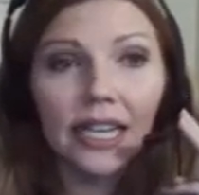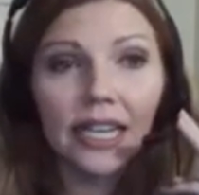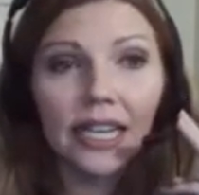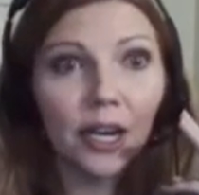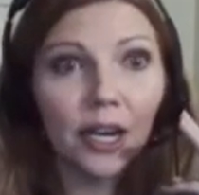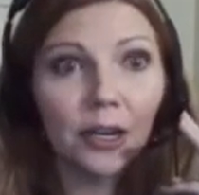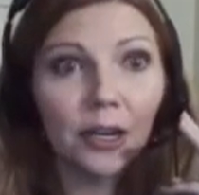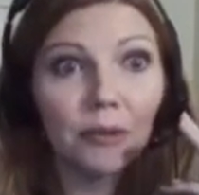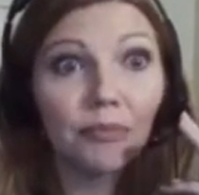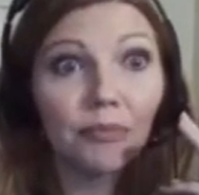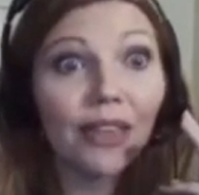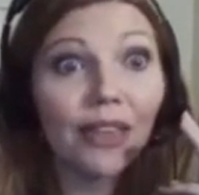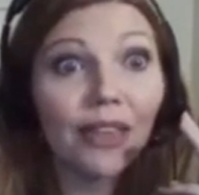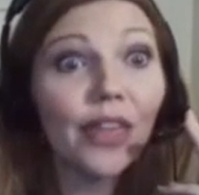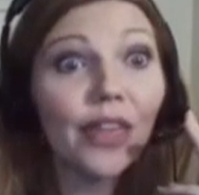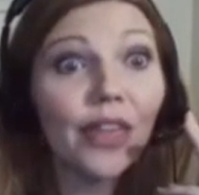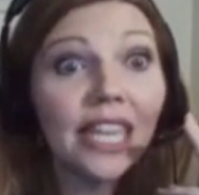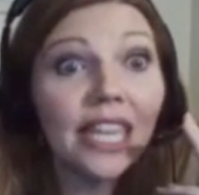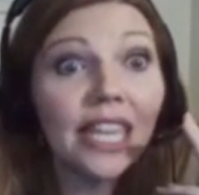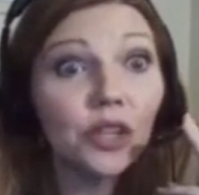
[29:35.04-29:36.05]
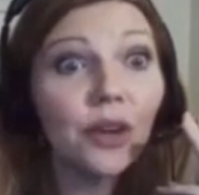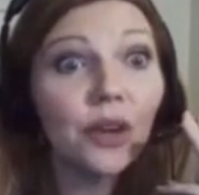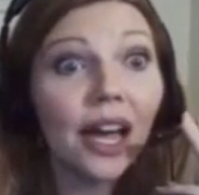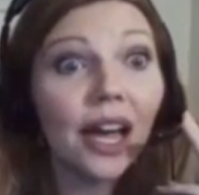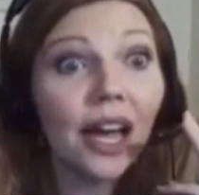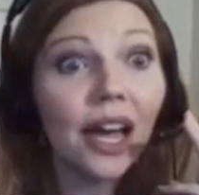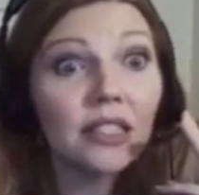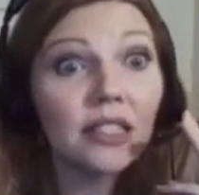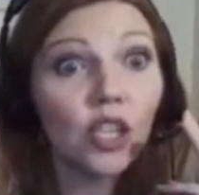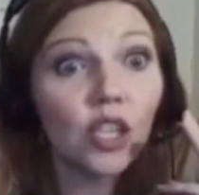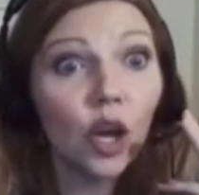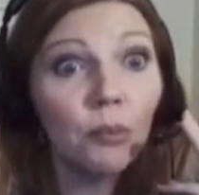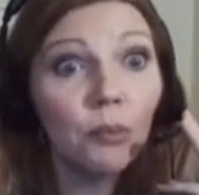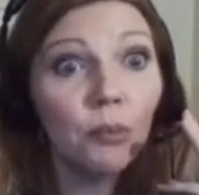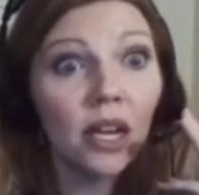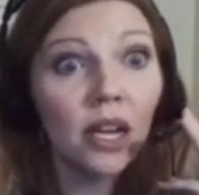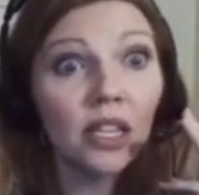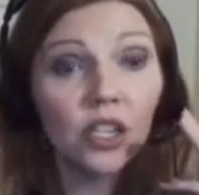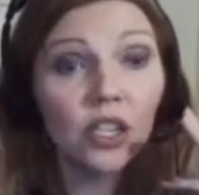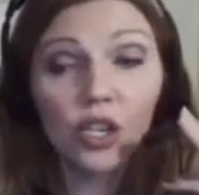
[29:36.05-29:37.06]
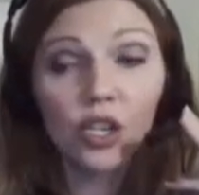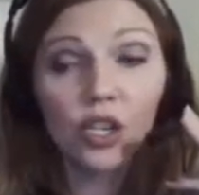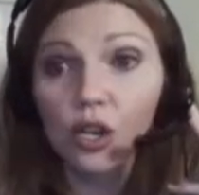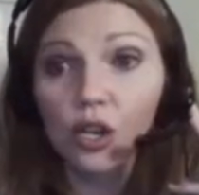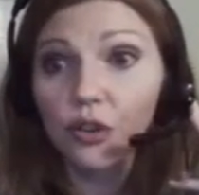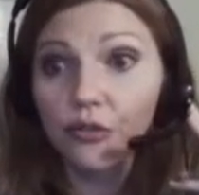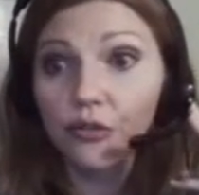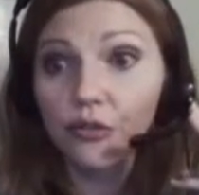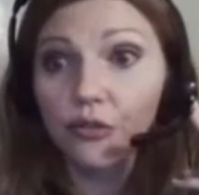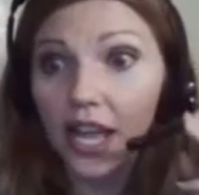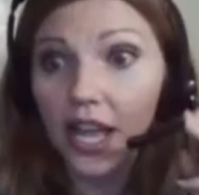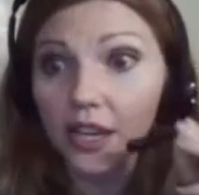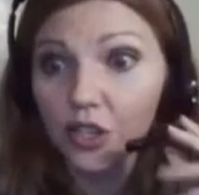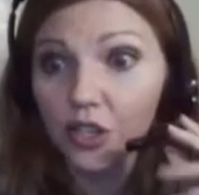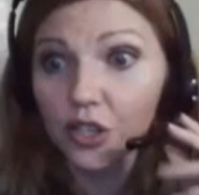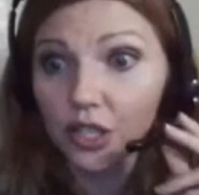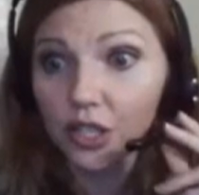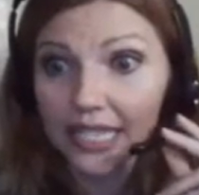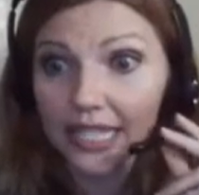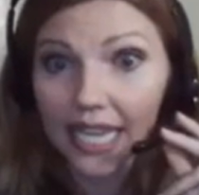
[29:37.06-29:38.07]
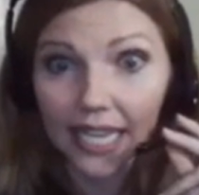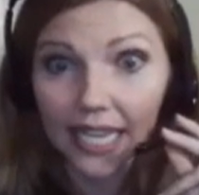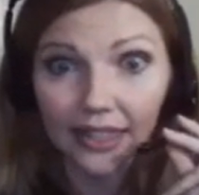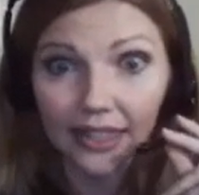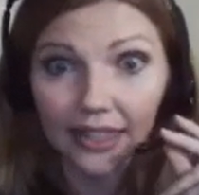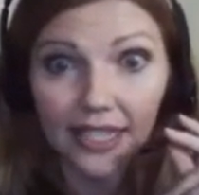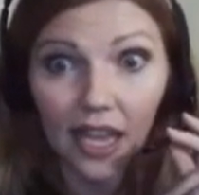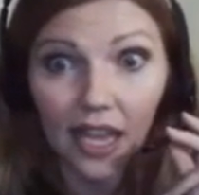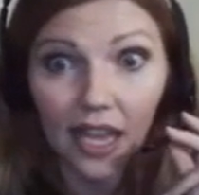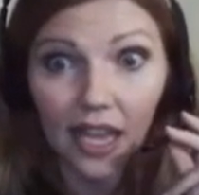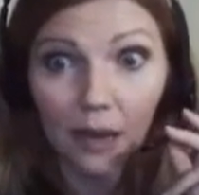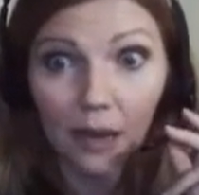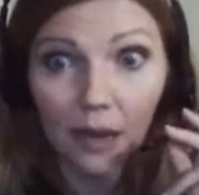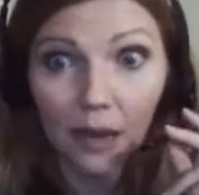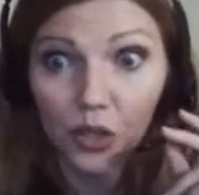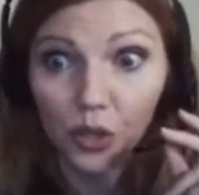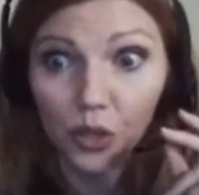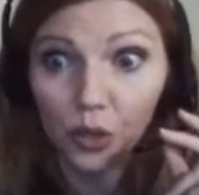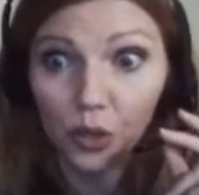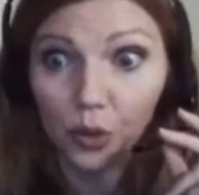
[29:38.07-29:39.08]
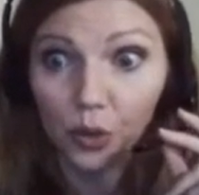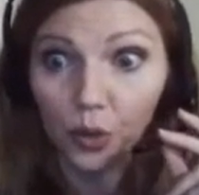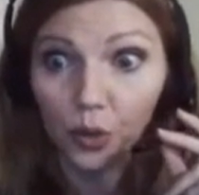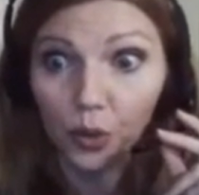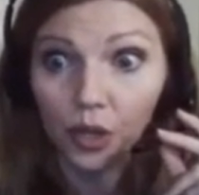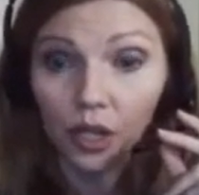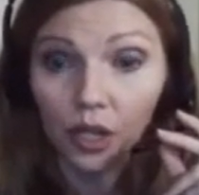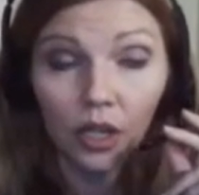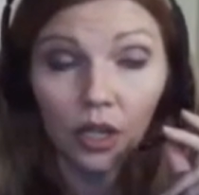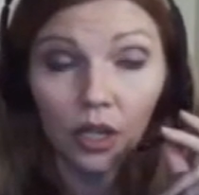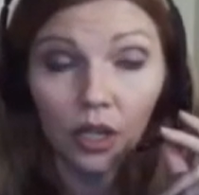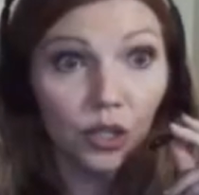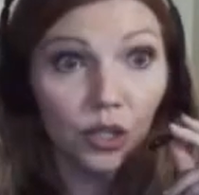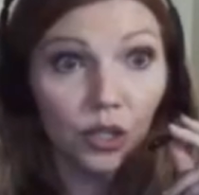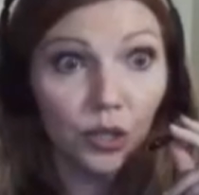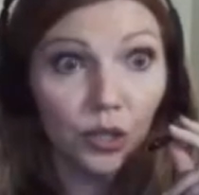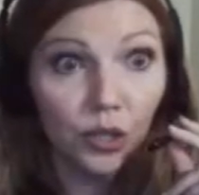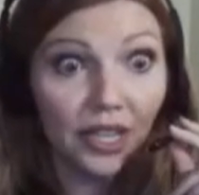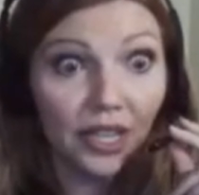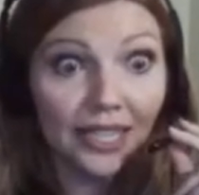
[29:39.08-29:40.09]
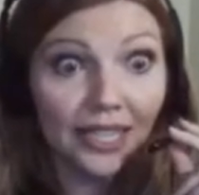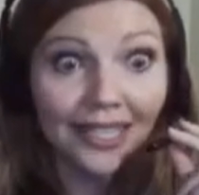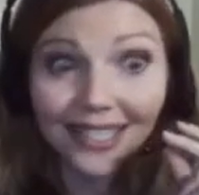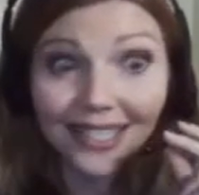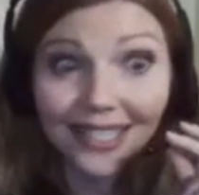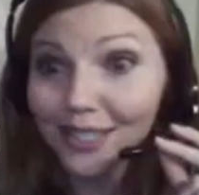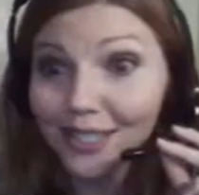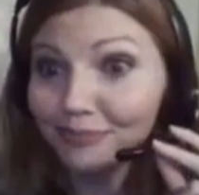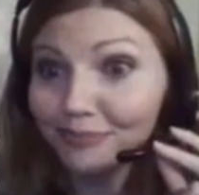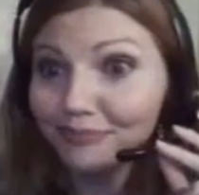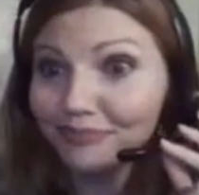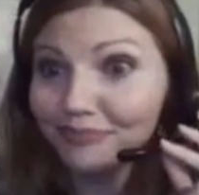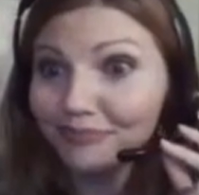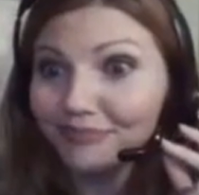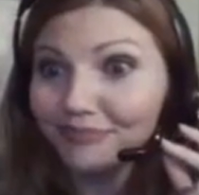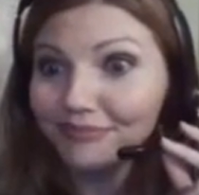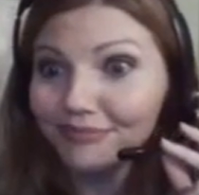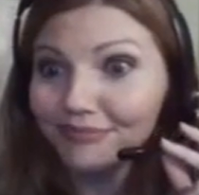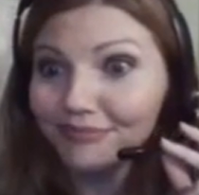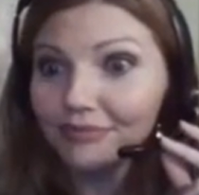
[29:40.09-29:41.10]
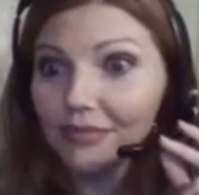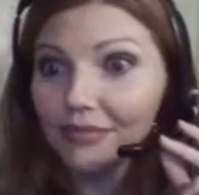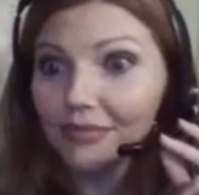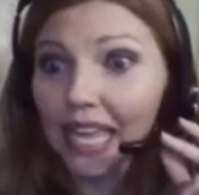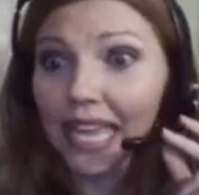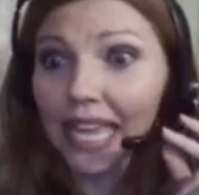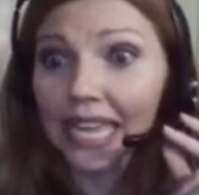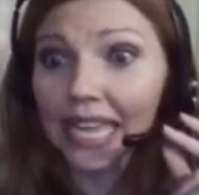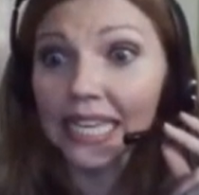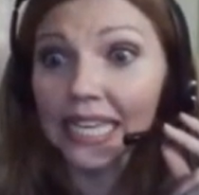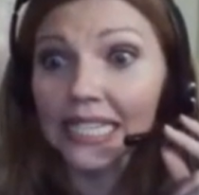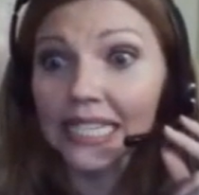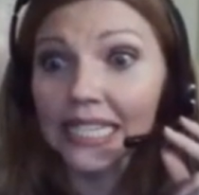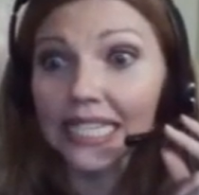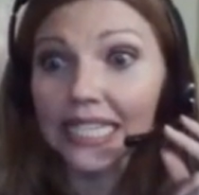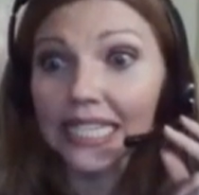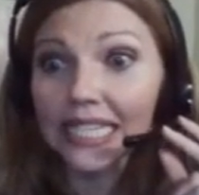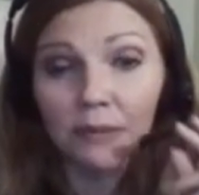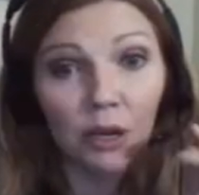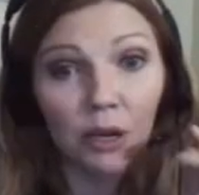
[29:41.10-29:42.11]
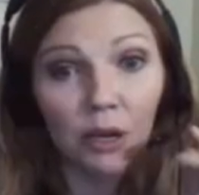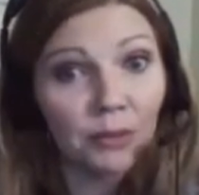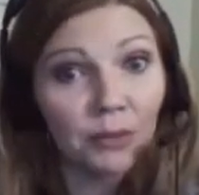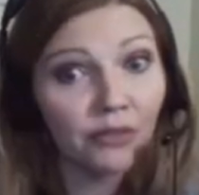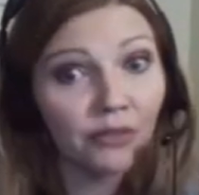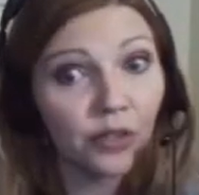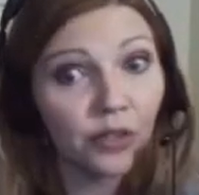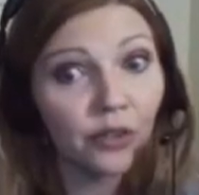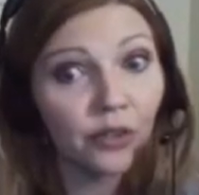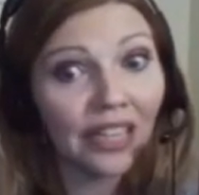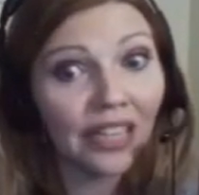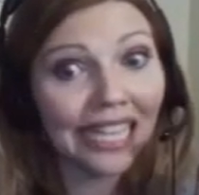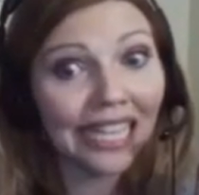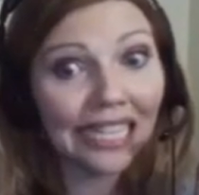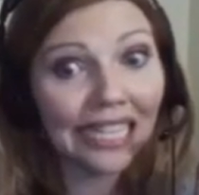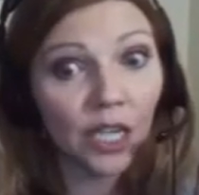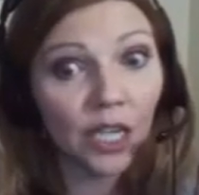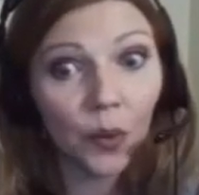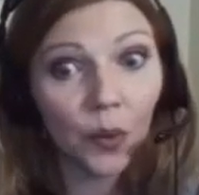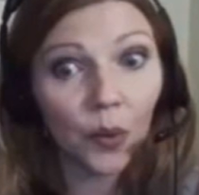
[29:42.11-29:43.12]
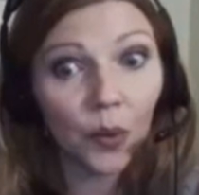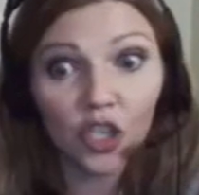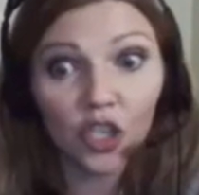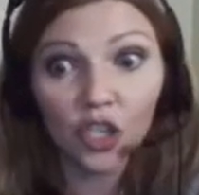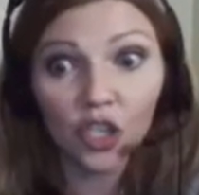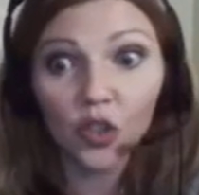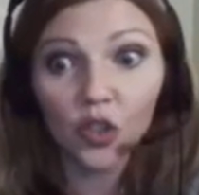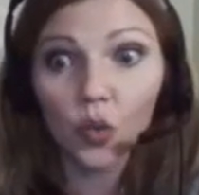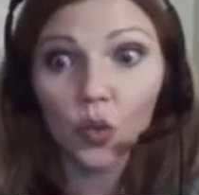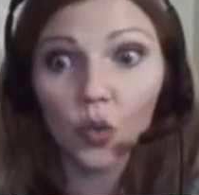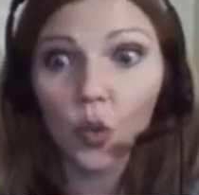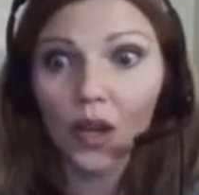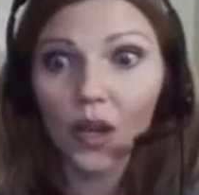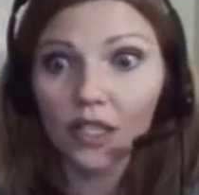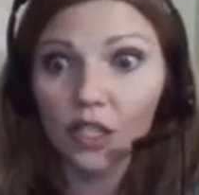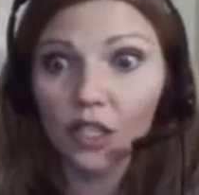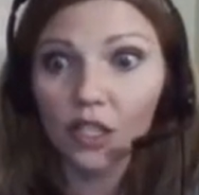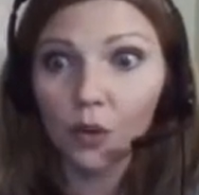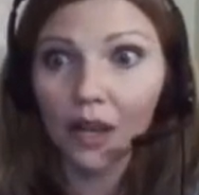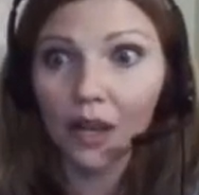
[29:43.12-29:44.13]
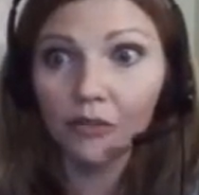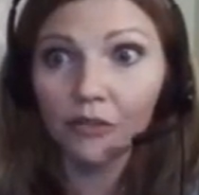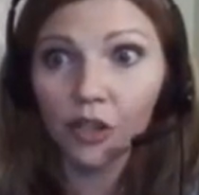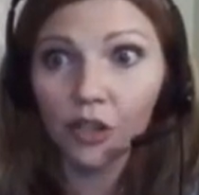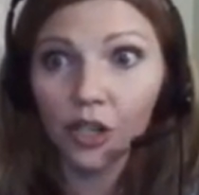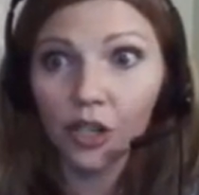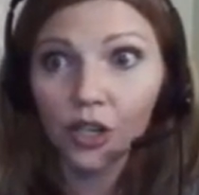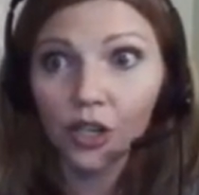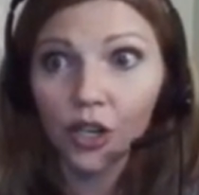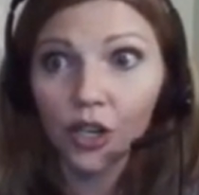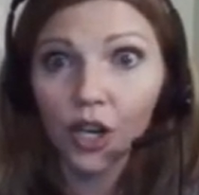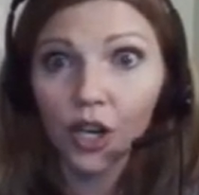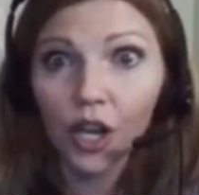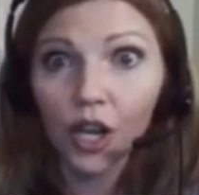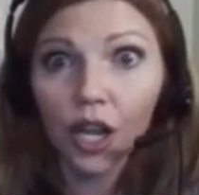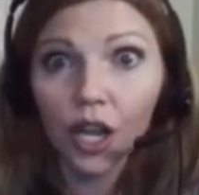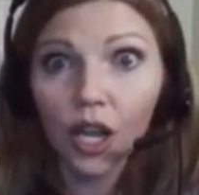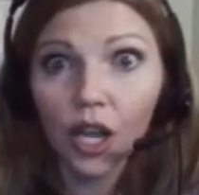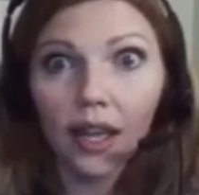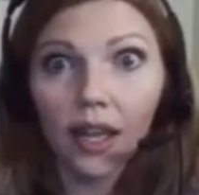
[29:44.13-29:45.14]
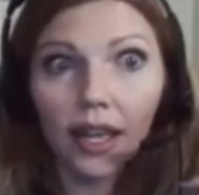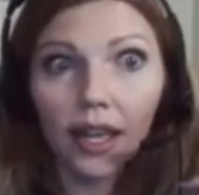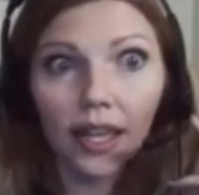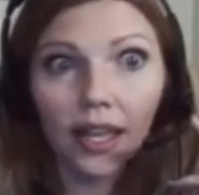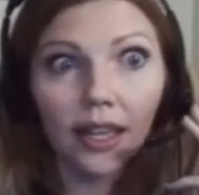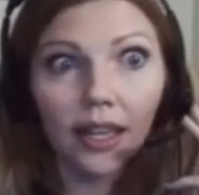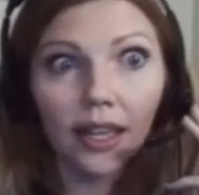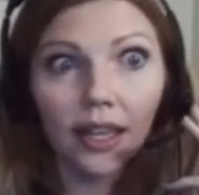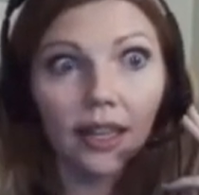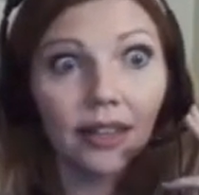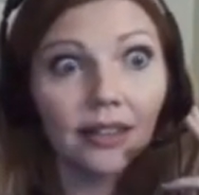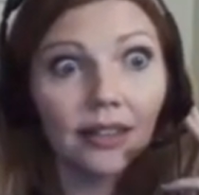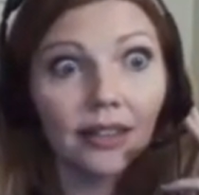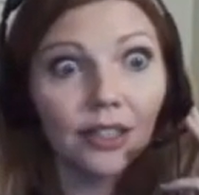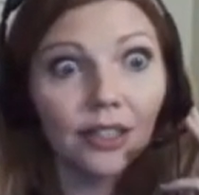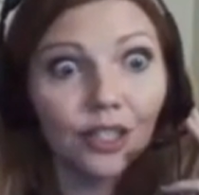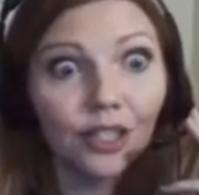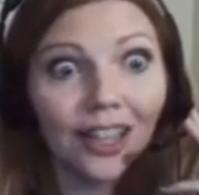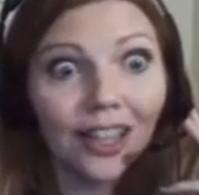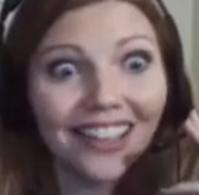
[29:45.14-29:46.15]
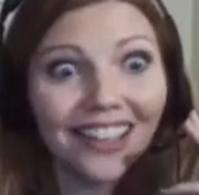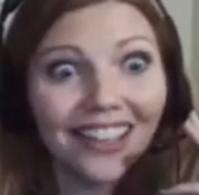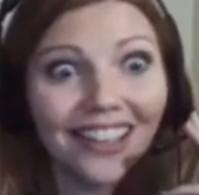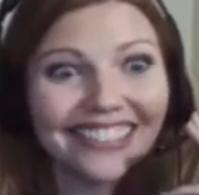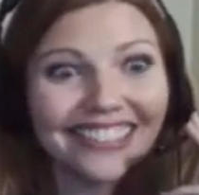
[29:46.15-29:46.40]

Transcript: Thank you guys so much for actually taking the time to do this. And email me if you have any questions whatsoever. And good luck.